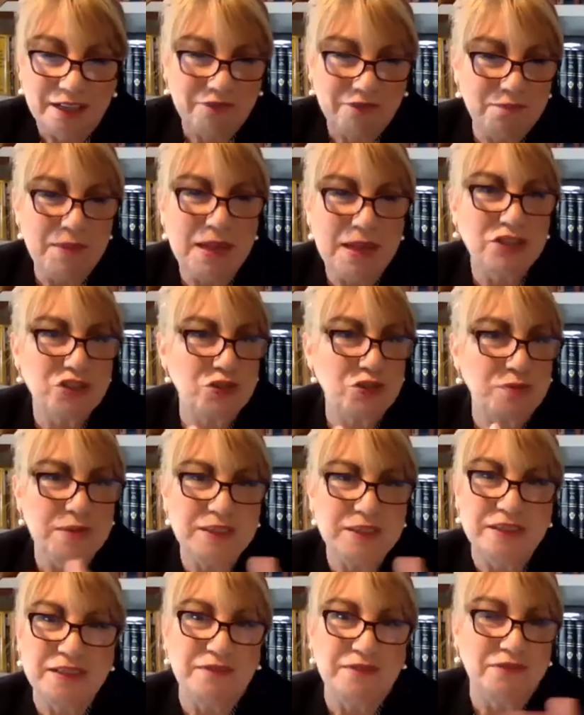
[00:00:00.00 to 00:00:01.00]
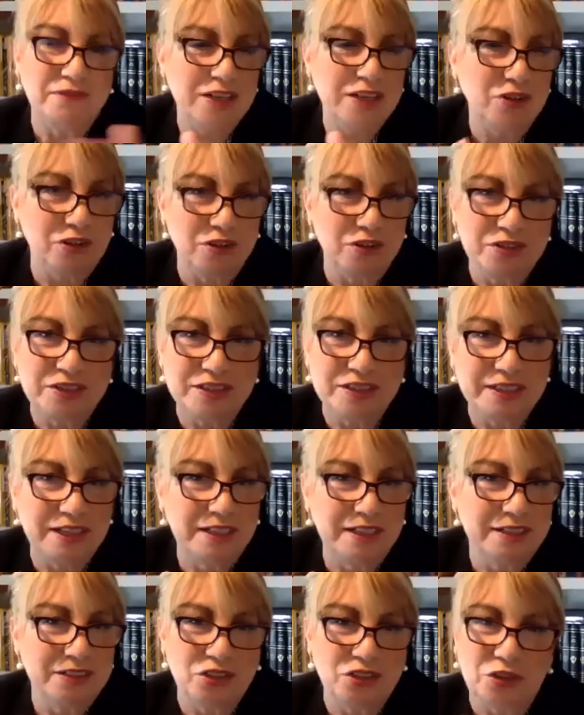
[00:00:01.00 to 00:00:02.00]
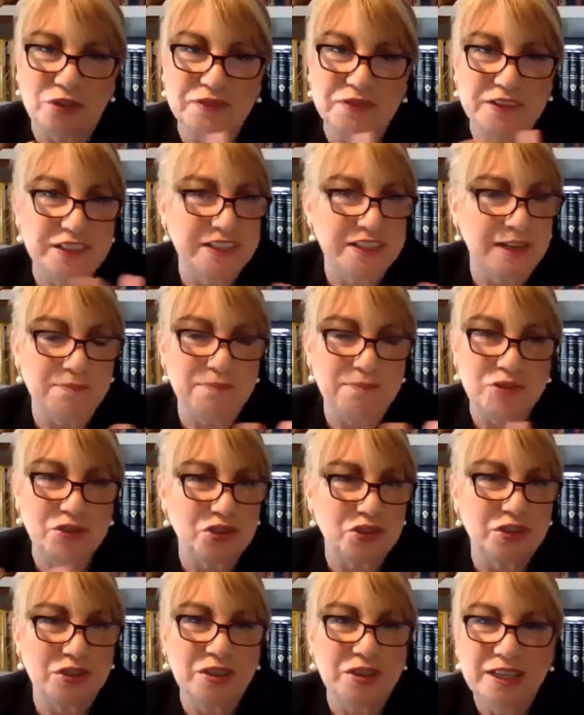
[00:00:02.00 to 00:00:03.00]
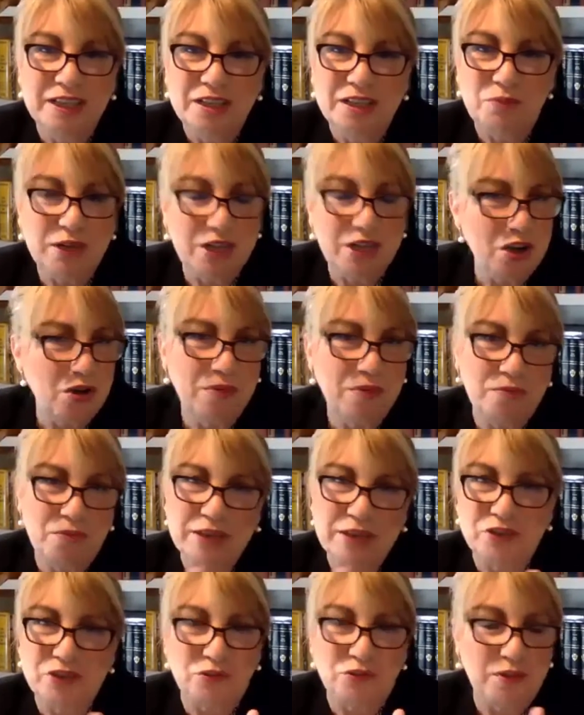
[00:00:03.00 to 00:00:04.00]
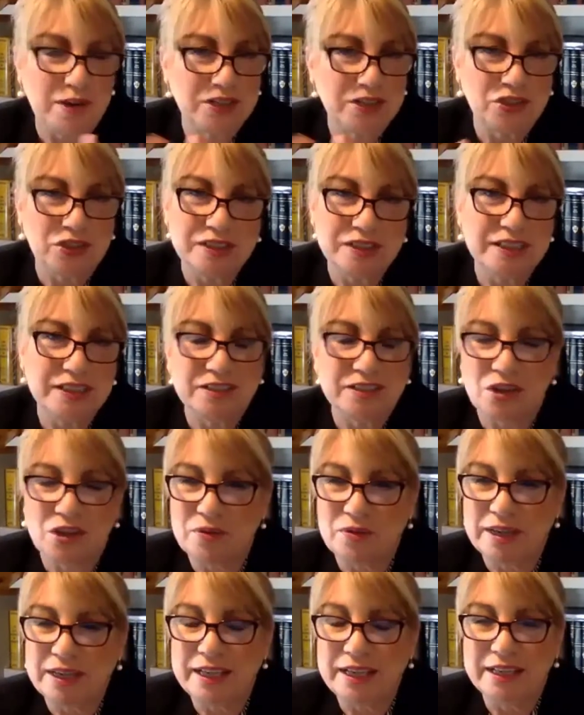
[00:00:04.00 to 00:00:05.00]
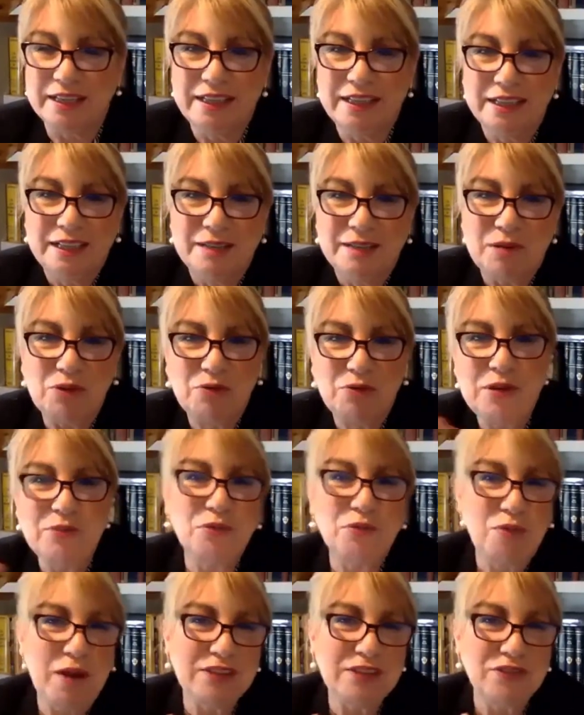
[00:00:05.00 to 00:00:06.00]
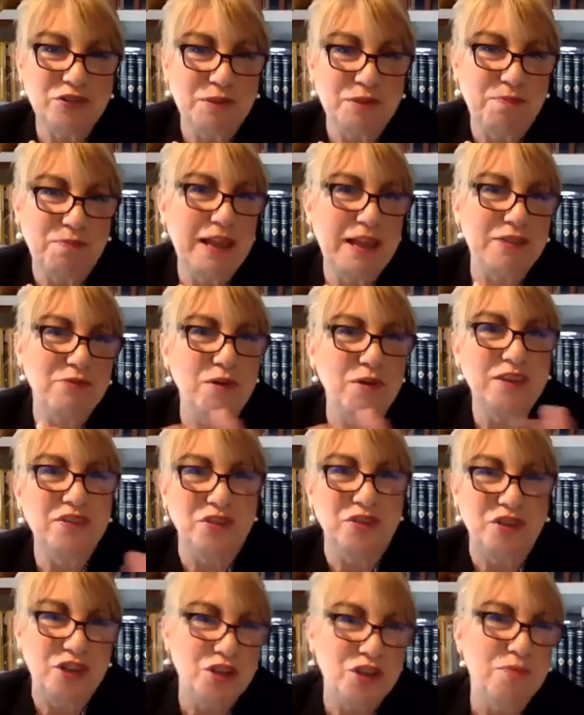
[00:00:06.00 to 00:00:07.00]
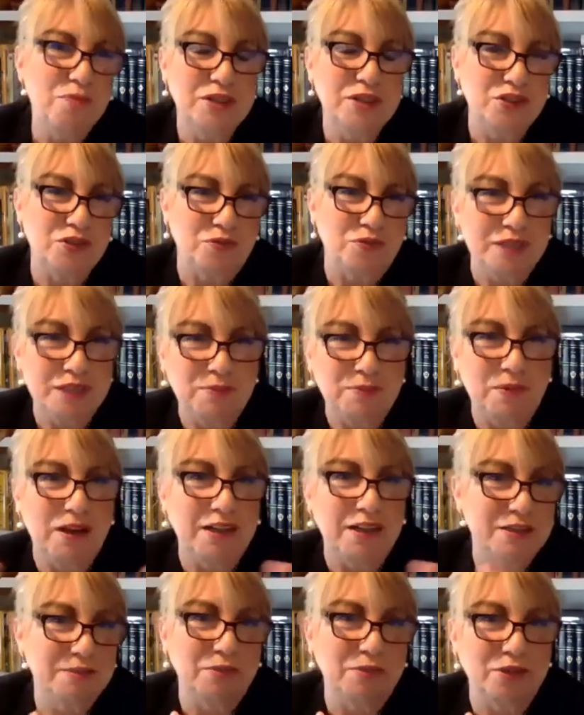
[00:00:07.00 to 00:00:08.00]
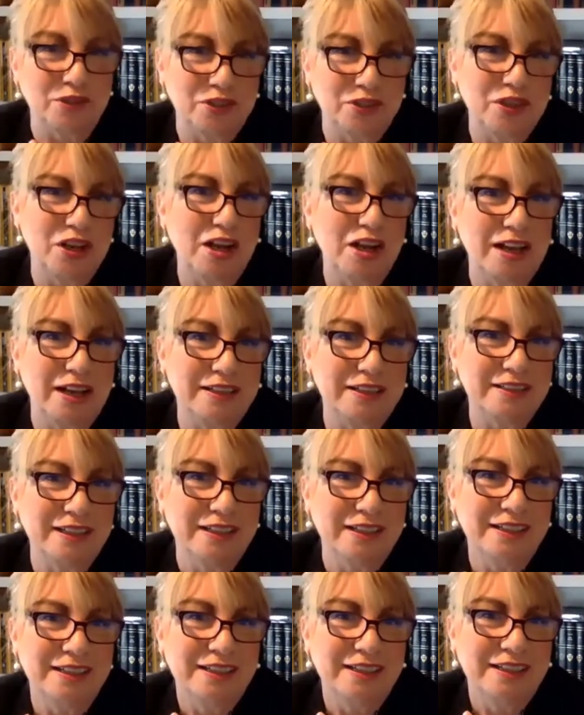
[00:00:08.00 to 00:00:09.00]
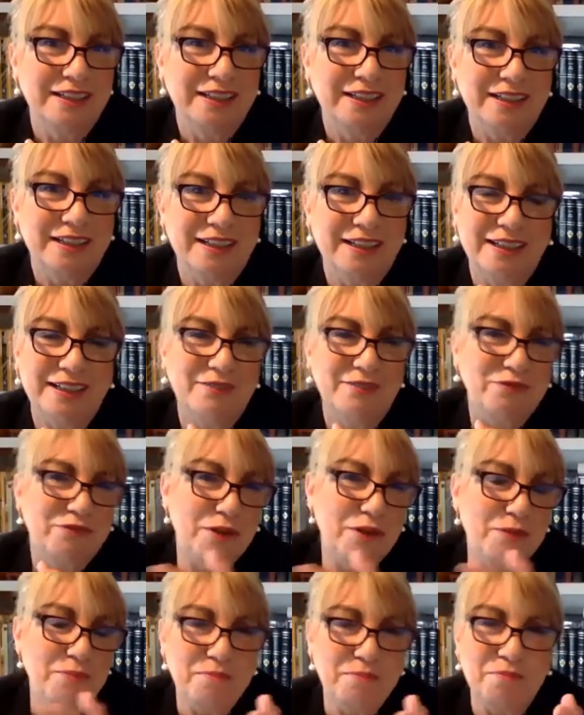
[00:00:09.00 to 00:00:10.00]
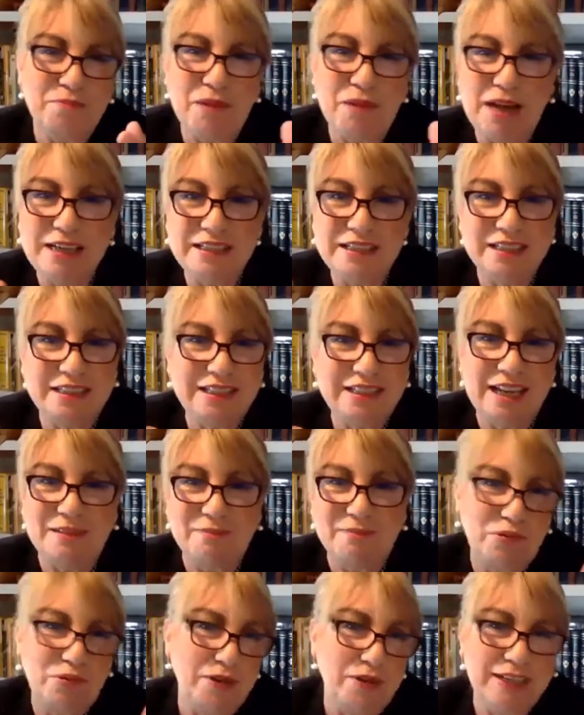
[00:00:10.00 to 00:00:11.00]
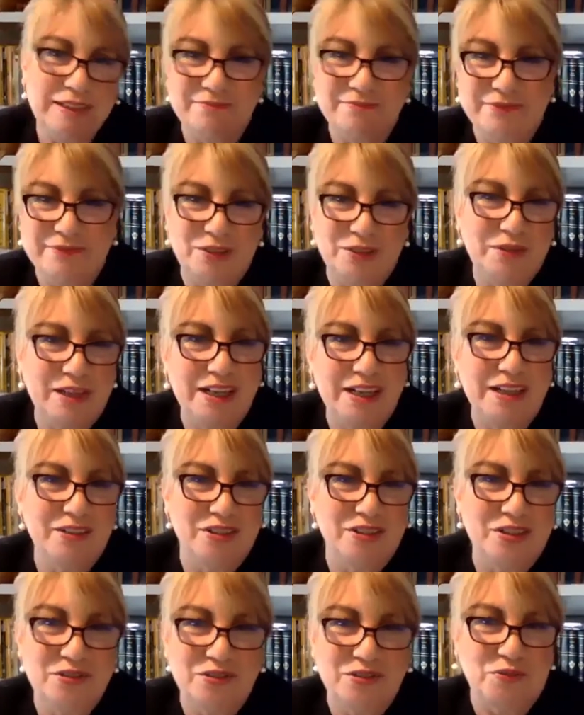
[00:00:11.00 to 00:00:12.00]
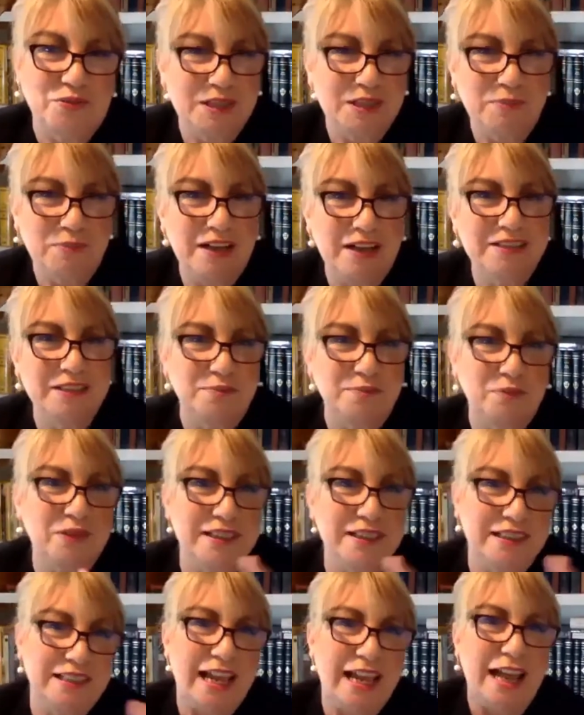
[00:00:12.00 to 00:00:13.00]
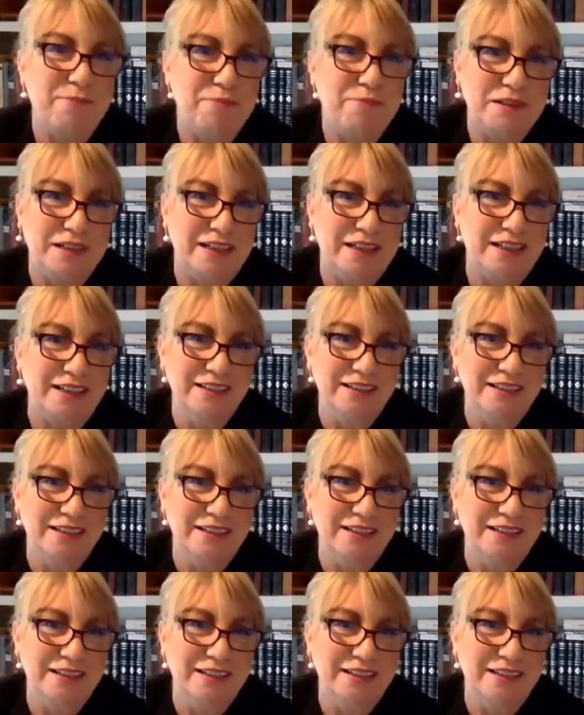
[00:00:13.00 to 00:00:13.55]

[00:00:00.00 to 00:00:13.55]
measurements of the Earth's surface temperature. We know what directions it's going in, but we would rather debate whether humans are responsible or not. From my standpoint, who cares who's responsible? It's happening.